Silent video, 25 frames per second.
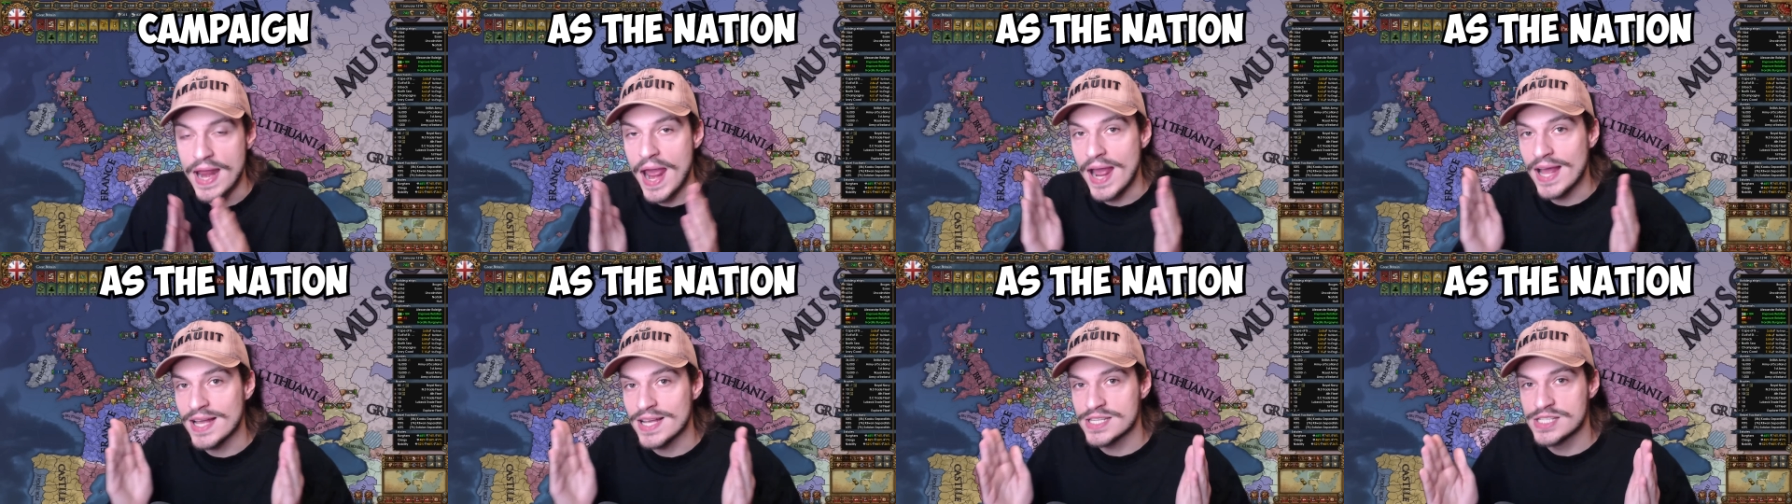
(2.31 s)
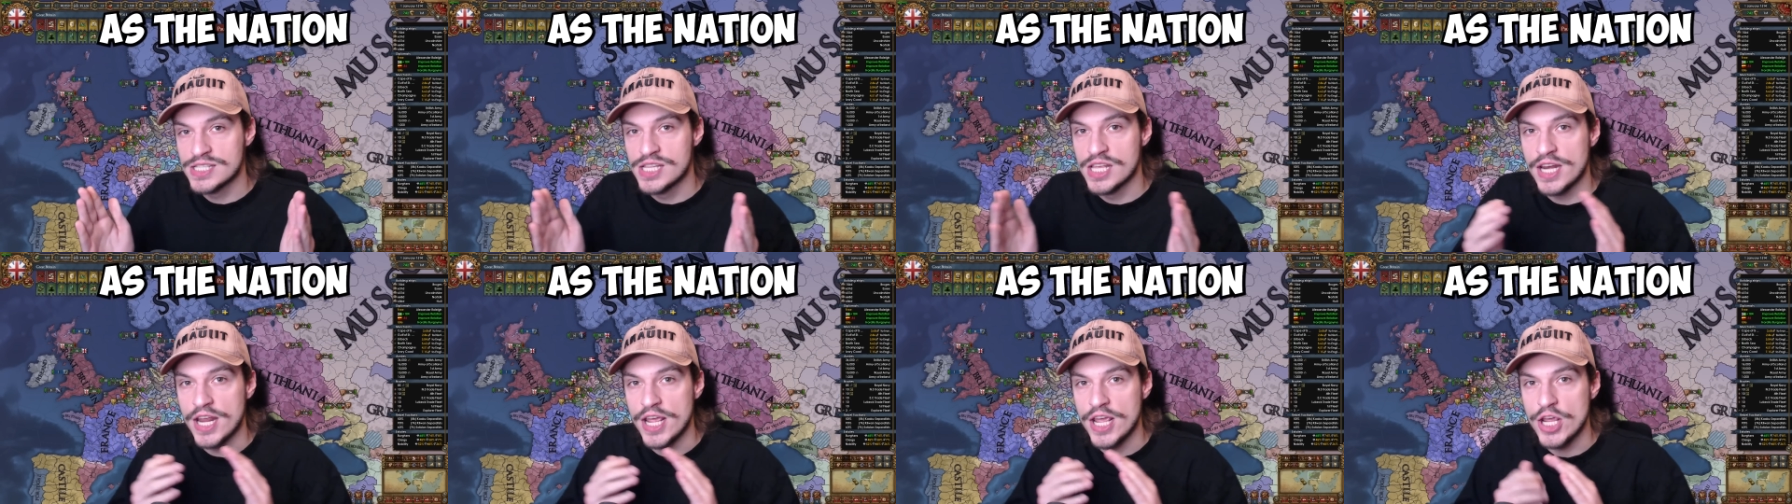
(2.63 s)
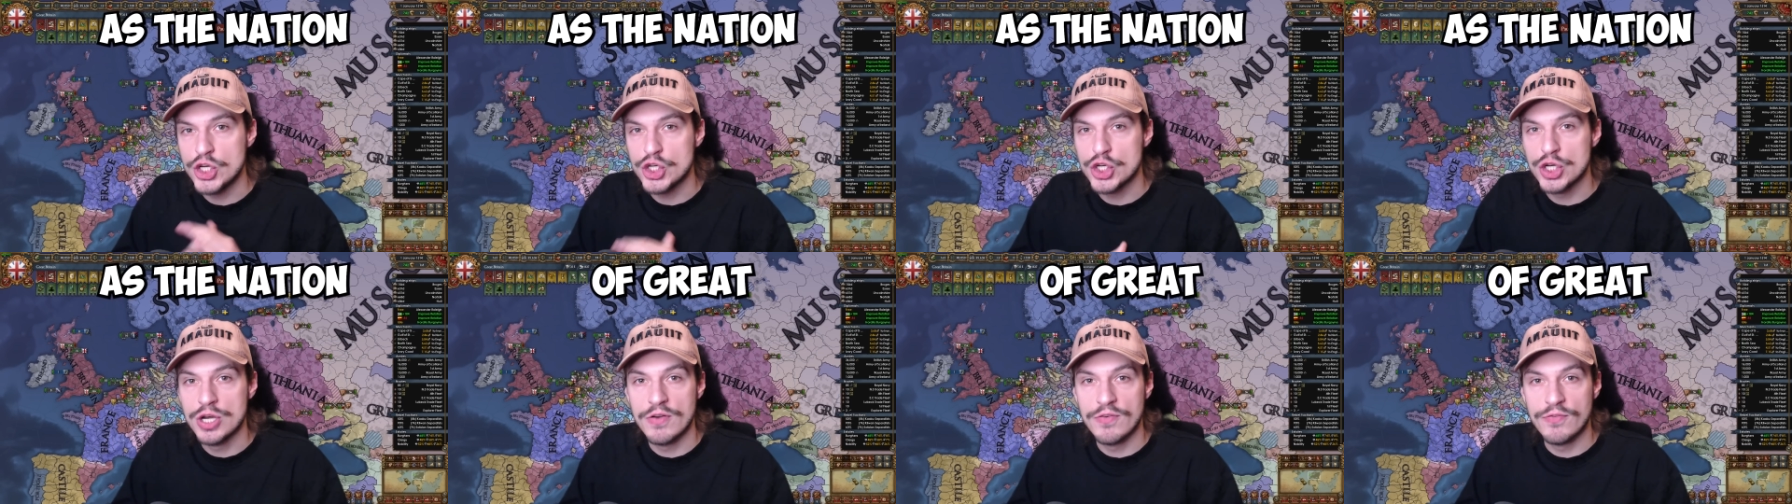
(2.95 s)
as the
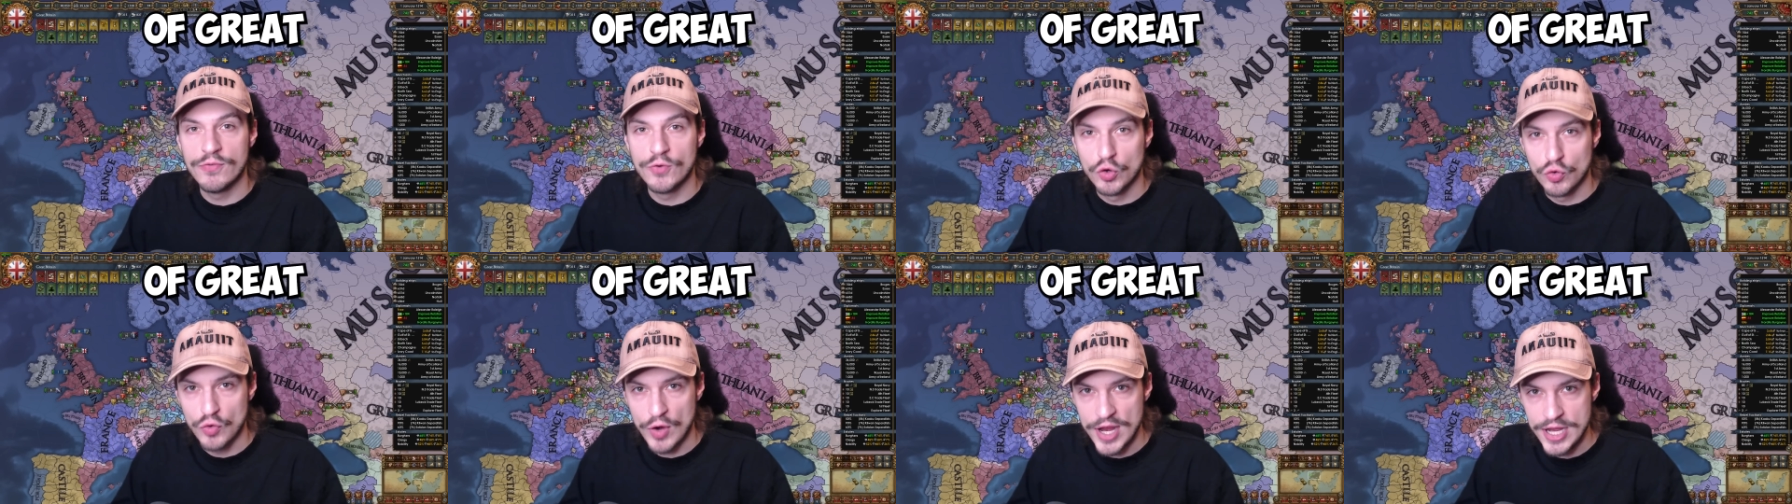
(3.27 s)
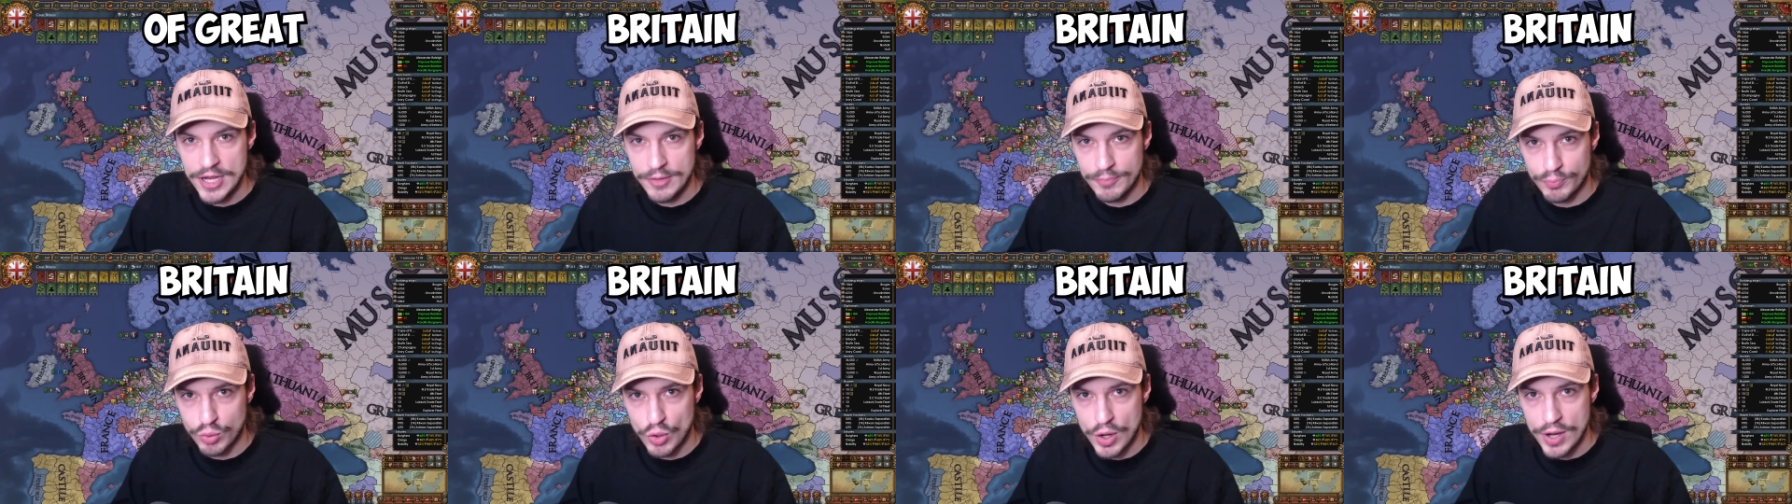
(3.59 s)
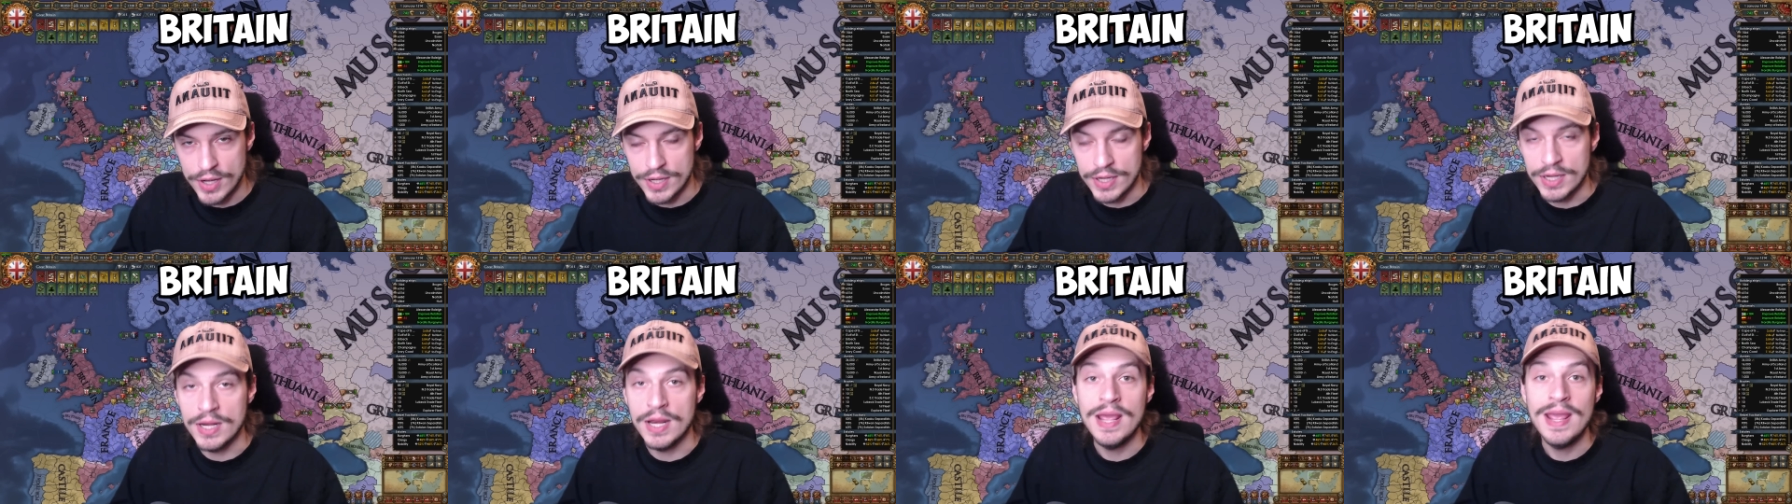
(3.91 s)
nation of Great
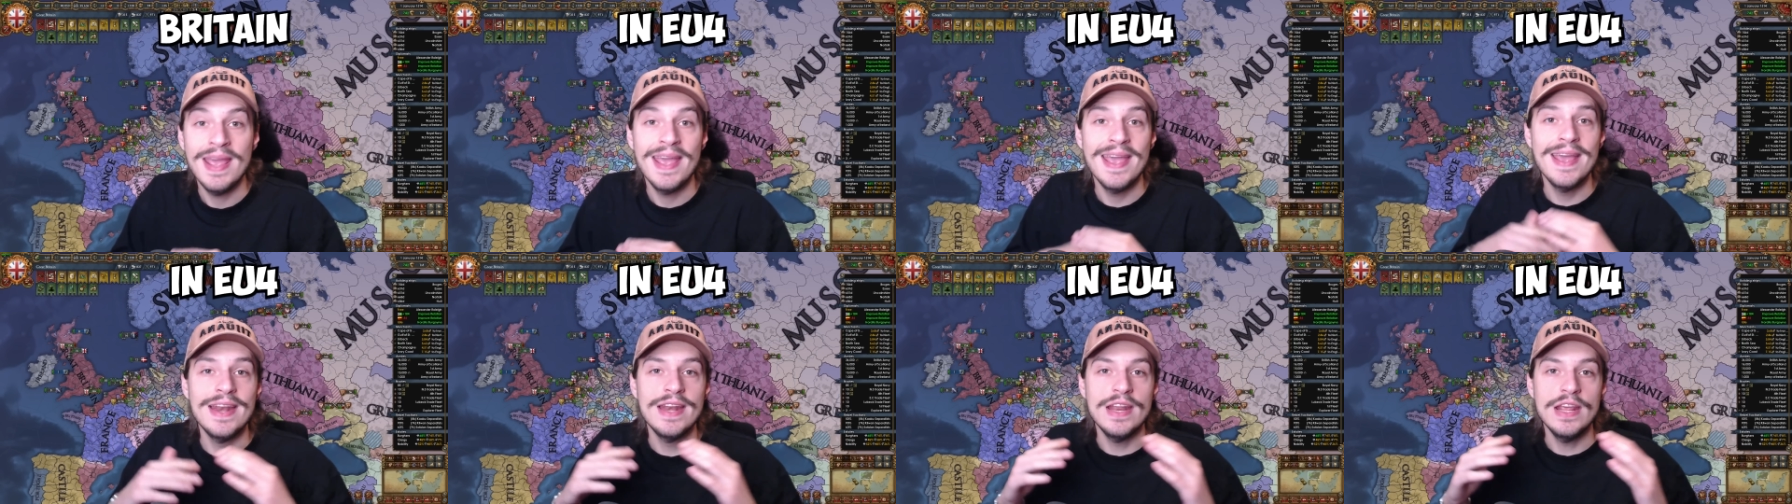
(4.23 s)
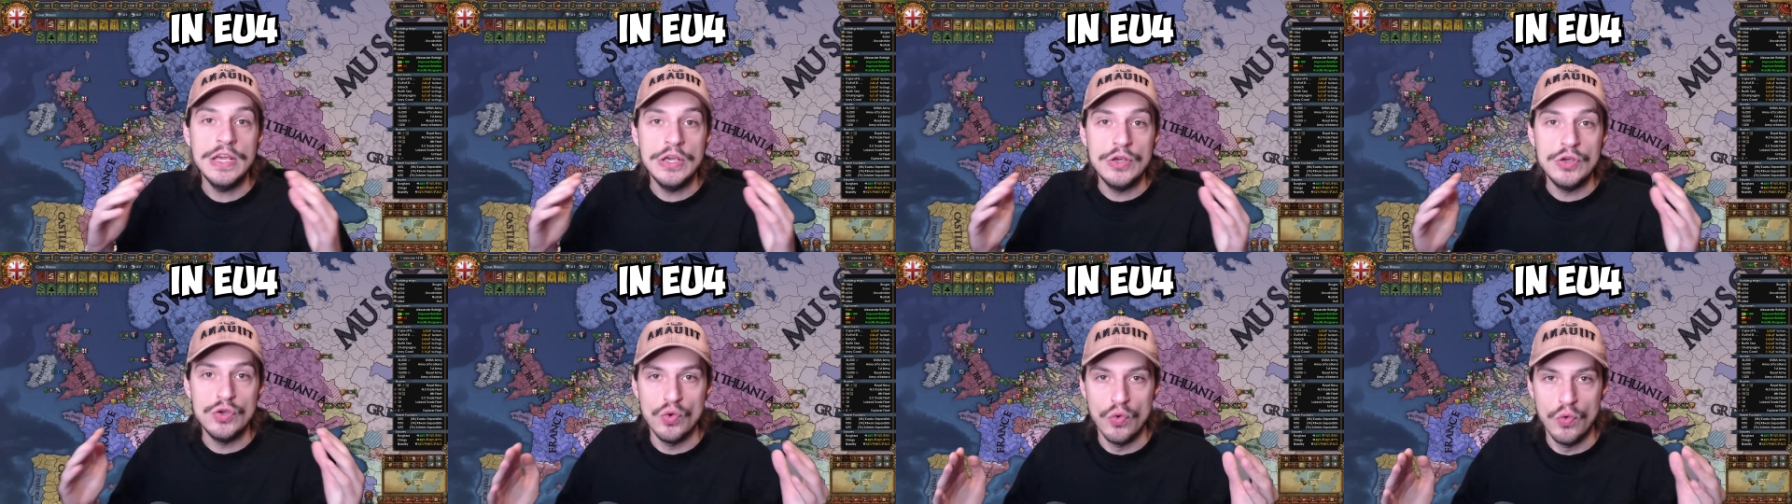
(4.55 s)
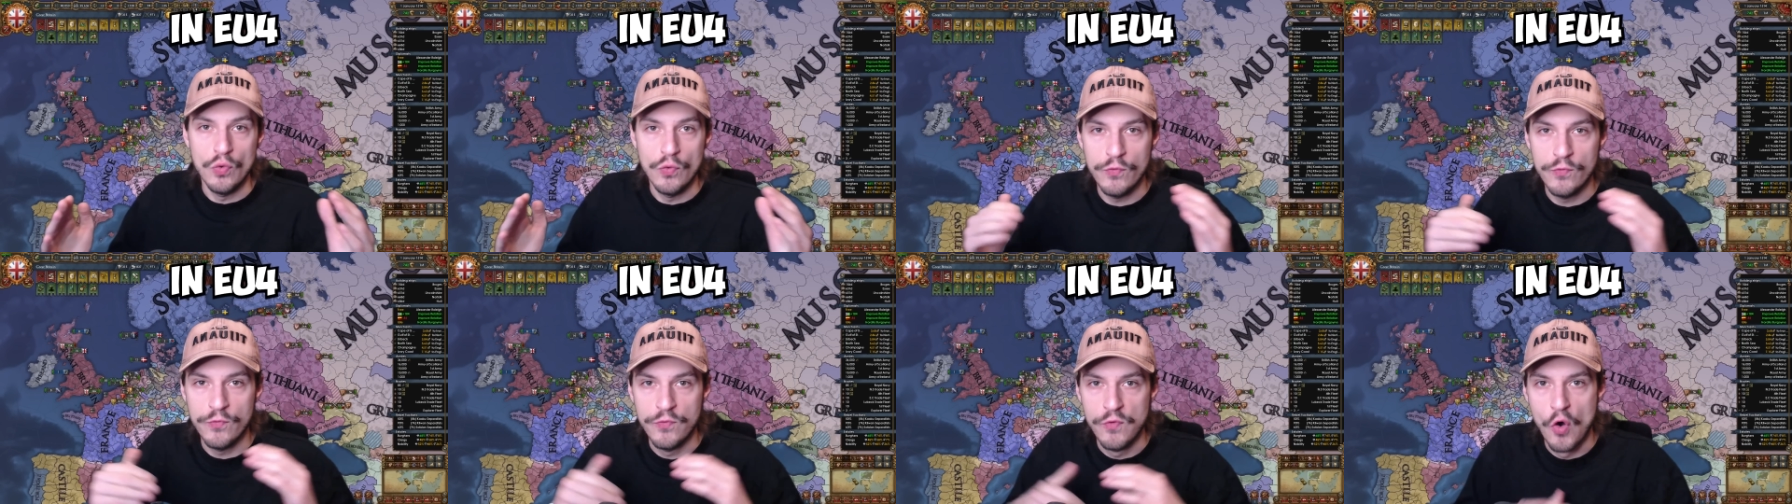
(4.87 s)
Britain in
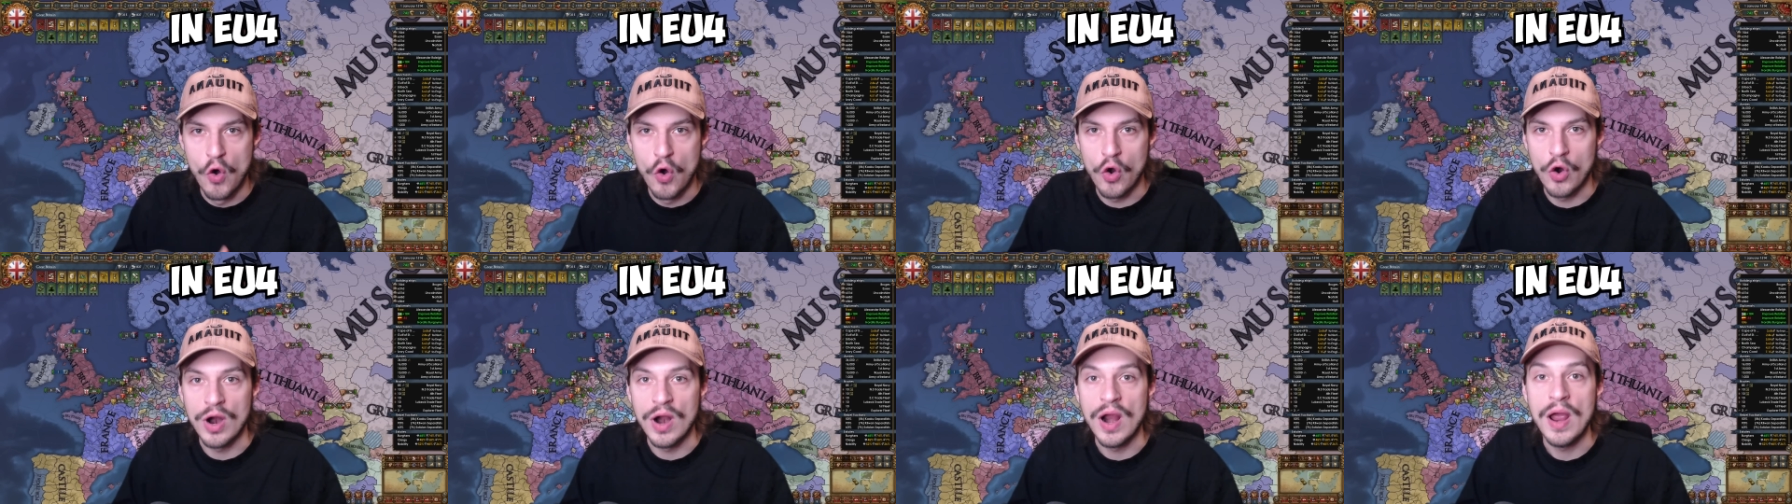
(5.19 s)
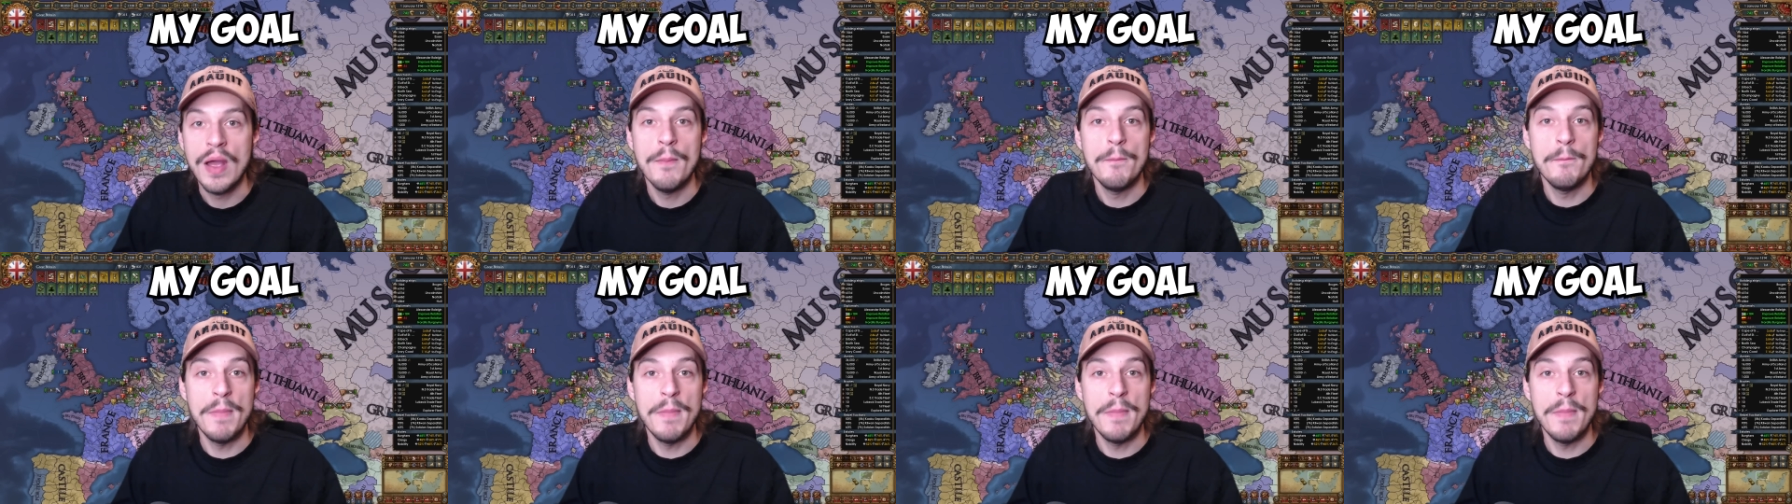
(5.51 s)
EU4.